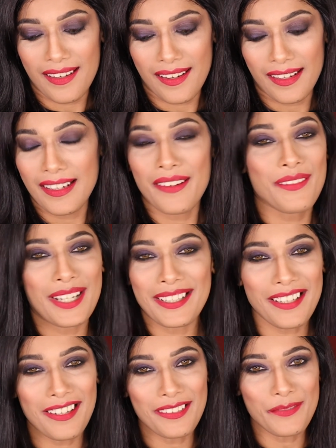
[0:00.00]
I love red
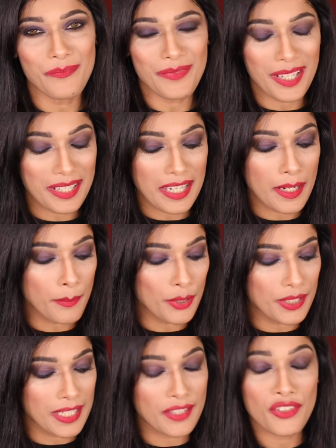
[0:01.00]
color. Again, I'm going
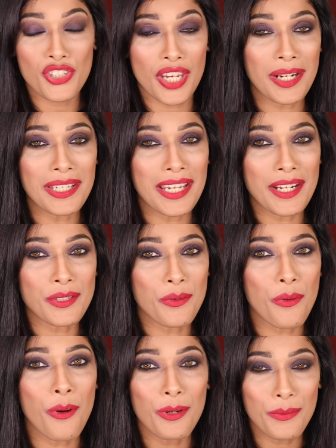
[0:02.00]
to take Cherry and
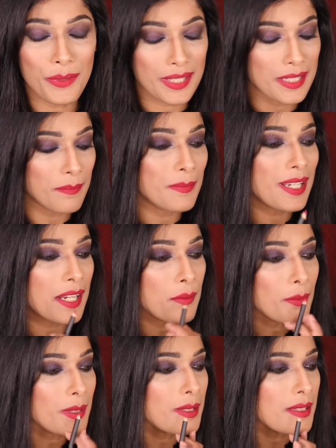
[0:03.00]
go all over the lip
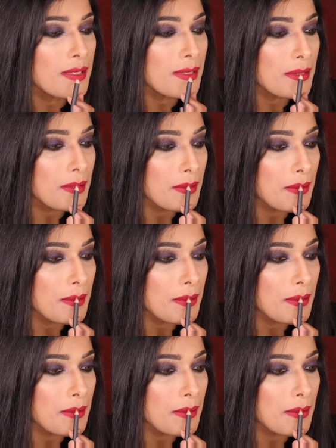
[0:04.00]
line with this.